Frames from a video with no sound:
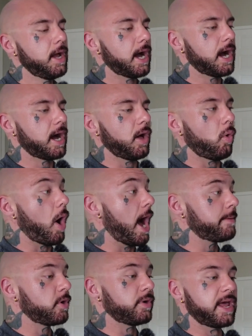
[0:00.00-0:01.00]

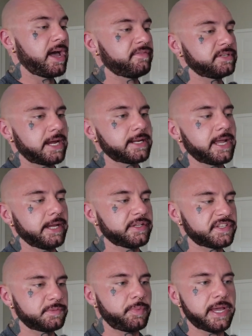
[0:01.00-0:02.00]
I'm going to have a
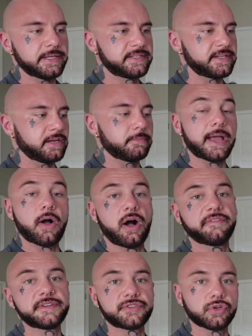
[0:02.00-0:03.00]
dedicated space in my
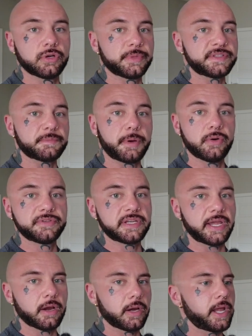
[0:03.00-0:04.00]
office room that's a
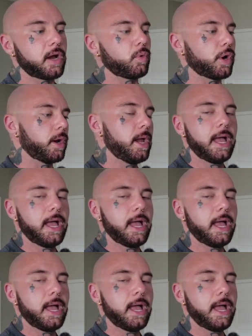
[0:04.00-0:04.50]
posing area where